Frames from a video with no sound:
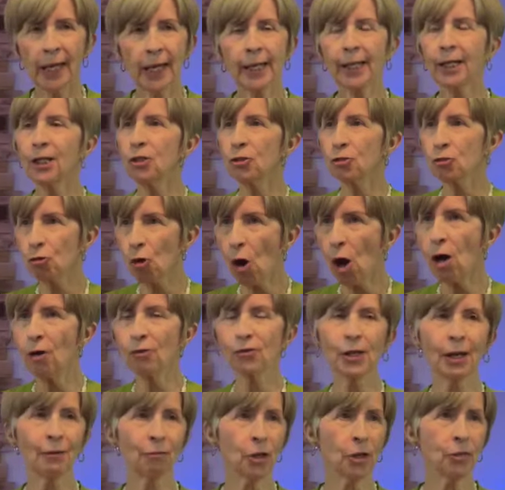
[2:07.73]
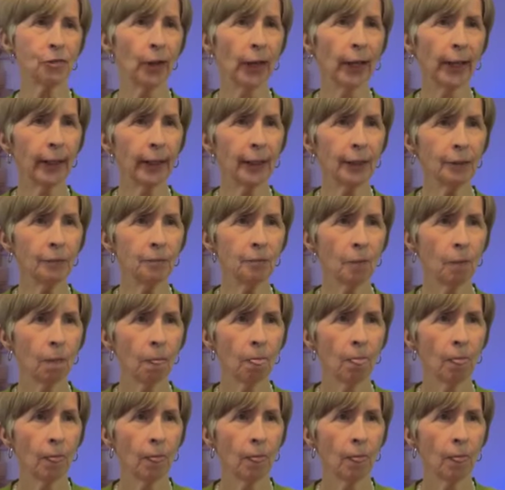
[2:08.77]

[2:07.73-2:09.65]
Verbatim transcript: He controls everything.